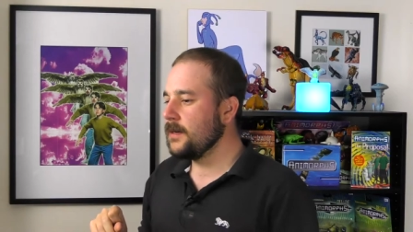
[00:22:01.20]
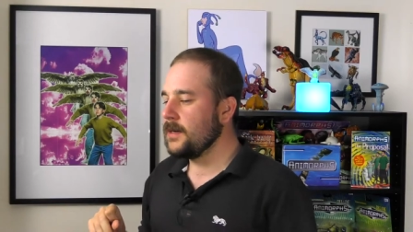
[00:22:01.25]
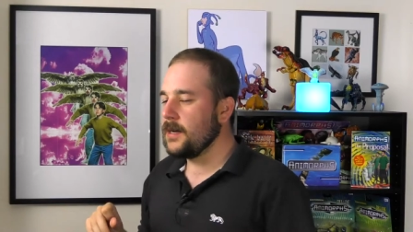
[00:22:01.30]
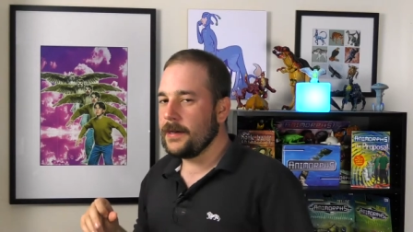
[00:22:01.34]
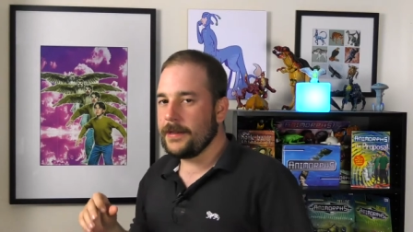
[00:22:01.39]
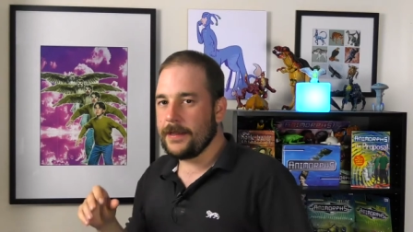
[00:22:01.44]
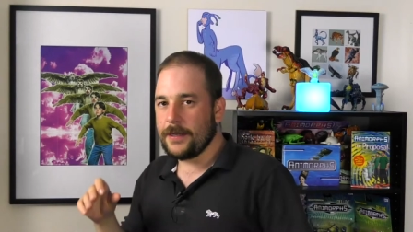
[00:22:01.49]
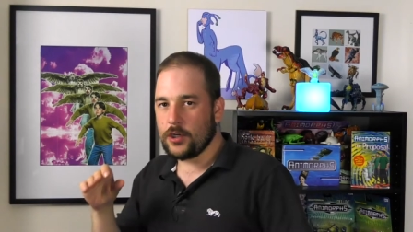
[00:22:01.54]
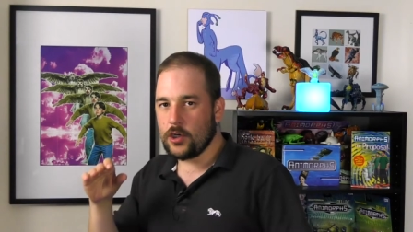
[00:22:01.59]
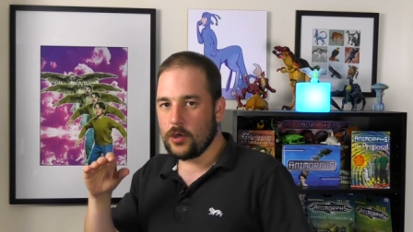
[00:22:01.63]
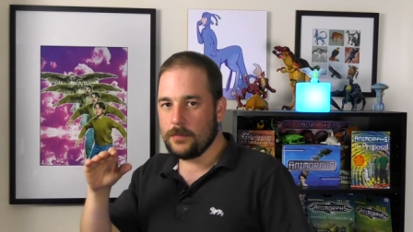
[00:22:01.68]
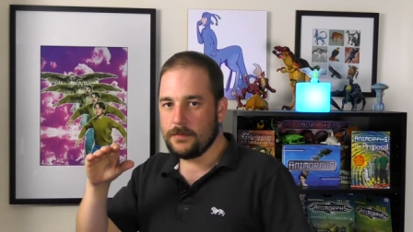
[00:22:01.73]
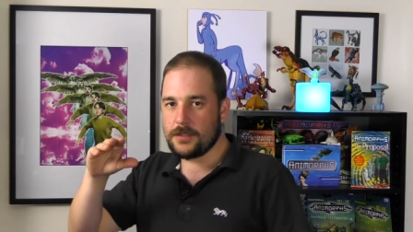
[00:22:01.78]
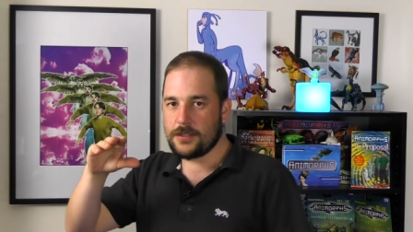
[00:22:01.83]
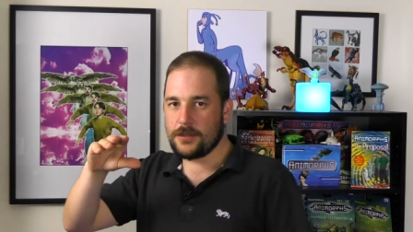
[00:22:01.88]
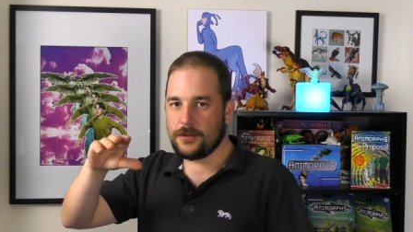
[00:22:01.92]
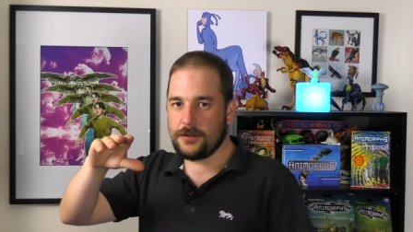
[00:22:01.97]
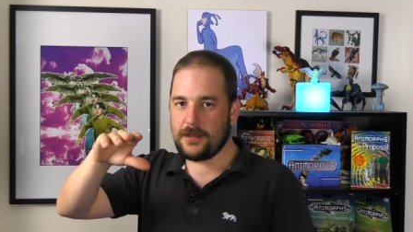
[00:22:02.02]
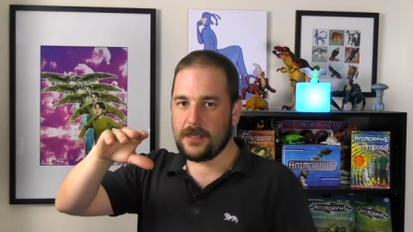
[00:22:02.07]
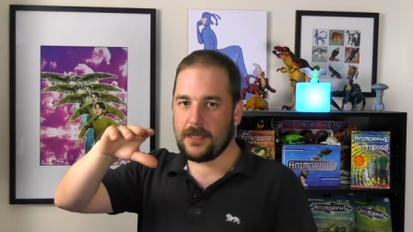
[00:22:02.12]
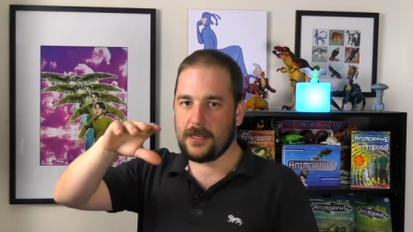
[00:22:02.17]
And they come
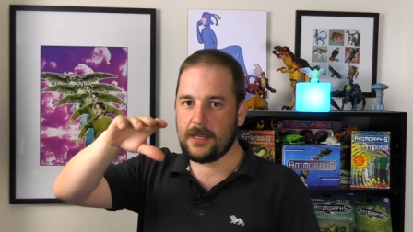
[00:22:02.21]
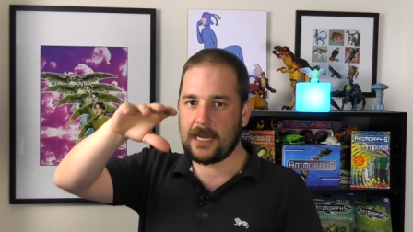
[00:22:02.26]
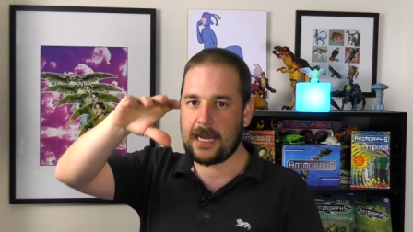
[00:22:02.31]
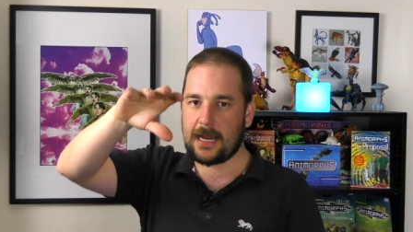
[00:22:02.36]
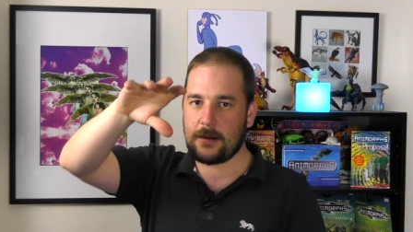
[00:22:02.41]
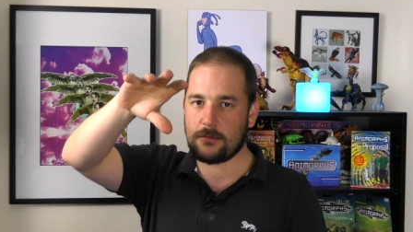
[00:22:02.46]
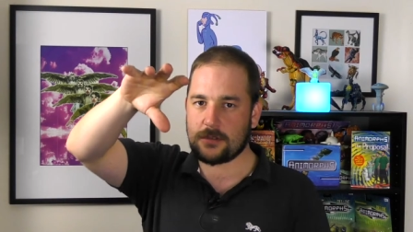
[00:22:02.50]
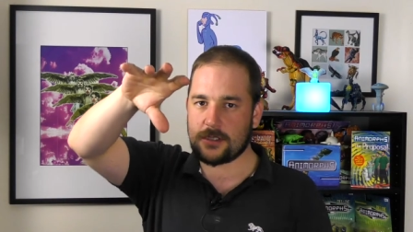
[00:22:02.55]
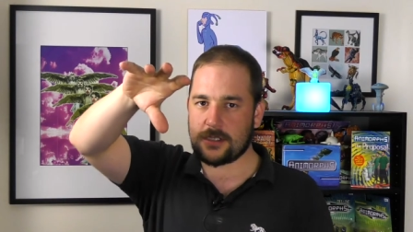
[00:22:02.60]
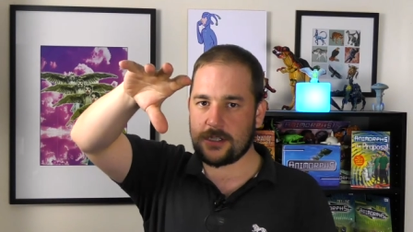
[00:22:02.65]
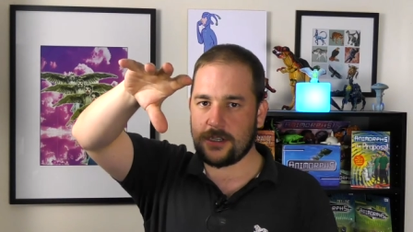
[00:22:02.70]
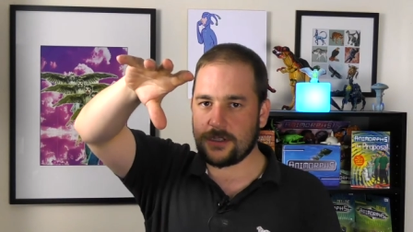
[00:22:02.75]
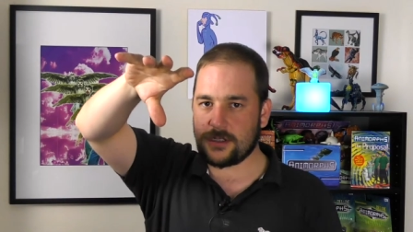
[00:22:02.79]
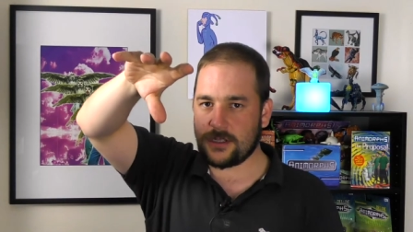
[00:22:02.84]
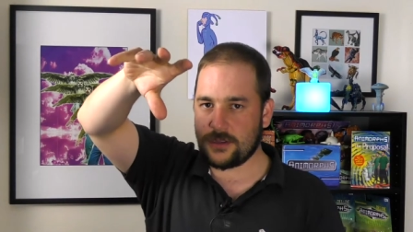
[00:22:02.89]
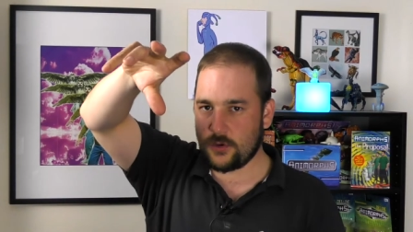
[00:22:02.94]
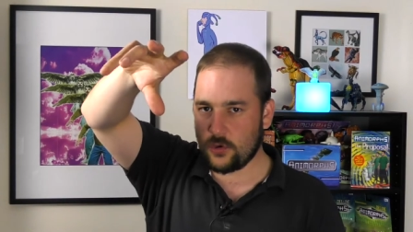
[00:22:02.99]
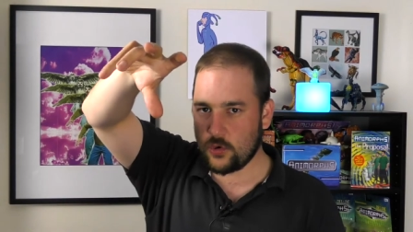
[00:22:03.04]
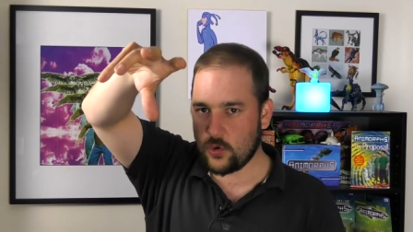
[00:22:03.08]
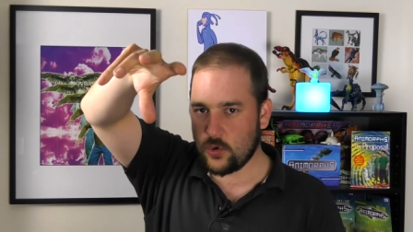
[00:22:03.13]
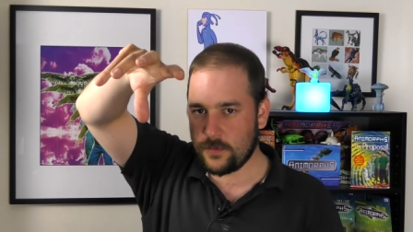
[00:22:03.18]
to the outskirts of
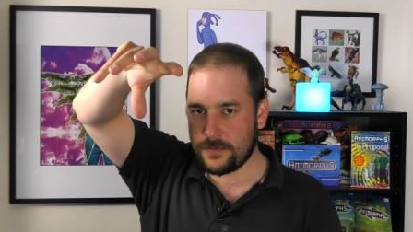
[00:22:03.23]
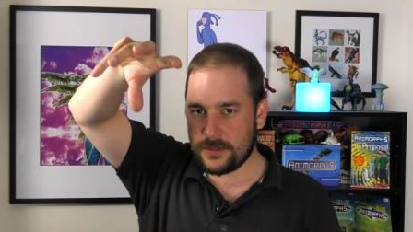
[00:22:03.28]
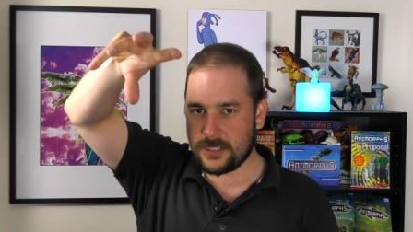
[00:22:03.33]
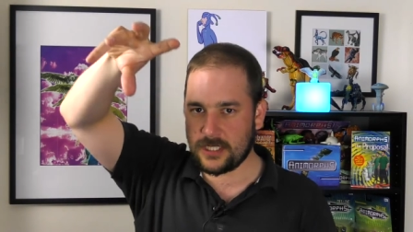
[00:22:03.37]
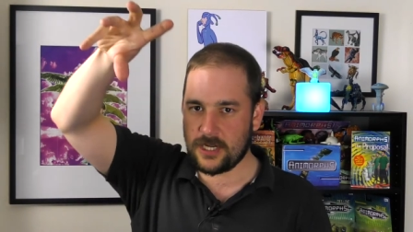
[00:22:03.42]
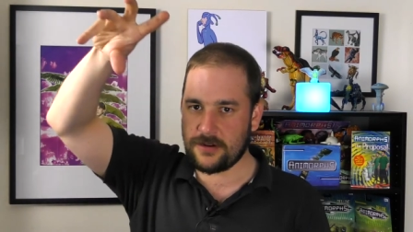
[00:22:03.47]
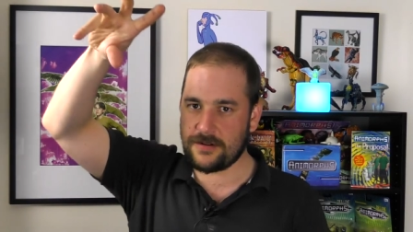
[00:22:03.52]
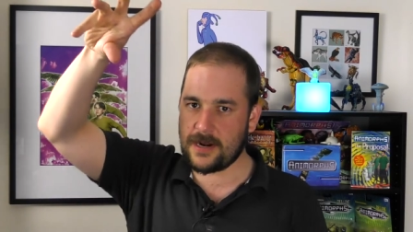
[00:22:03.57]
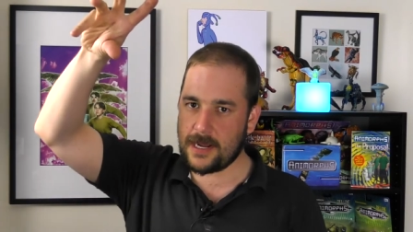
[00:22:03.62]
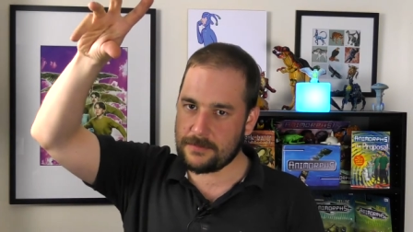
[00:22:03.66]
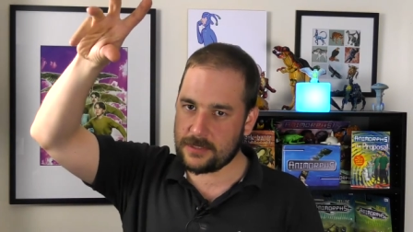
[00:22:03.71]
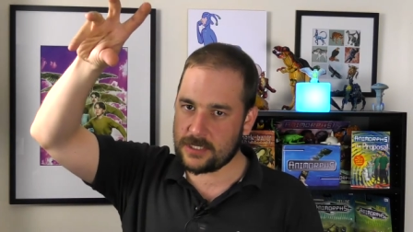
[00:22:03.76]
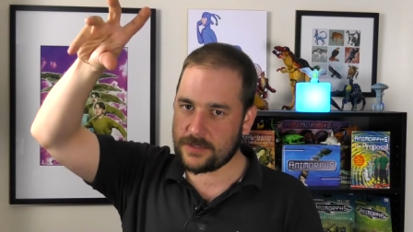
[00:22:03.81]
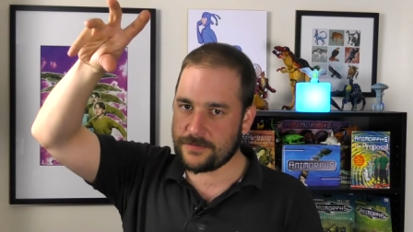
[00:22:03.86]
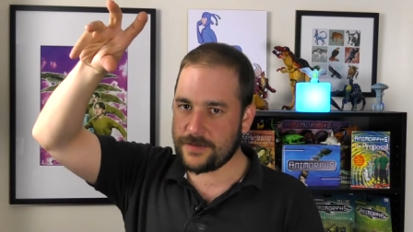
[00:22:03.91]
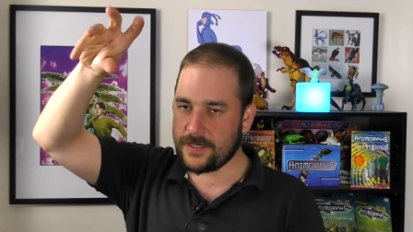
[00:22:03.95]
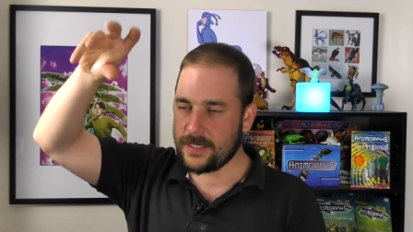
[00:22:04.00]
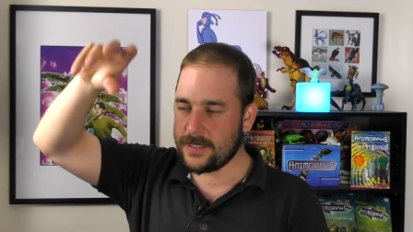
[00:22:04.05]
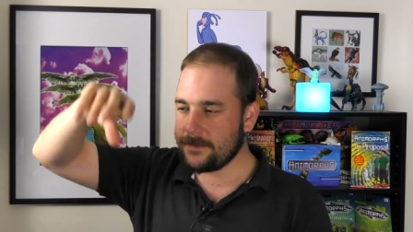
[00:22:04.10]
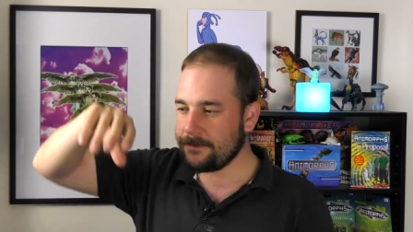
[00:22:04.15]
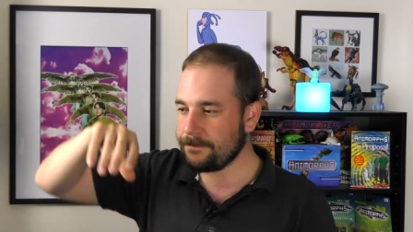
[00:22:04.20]
the Hork-Bajir
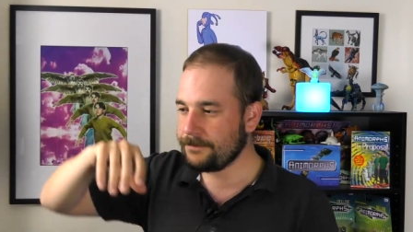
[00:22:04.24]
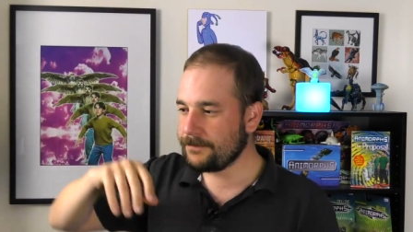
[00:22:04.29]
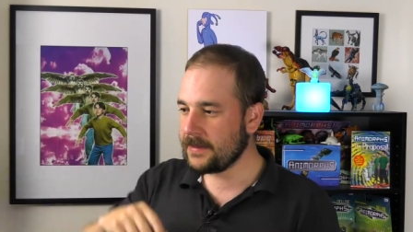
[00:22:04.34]
atmosphere,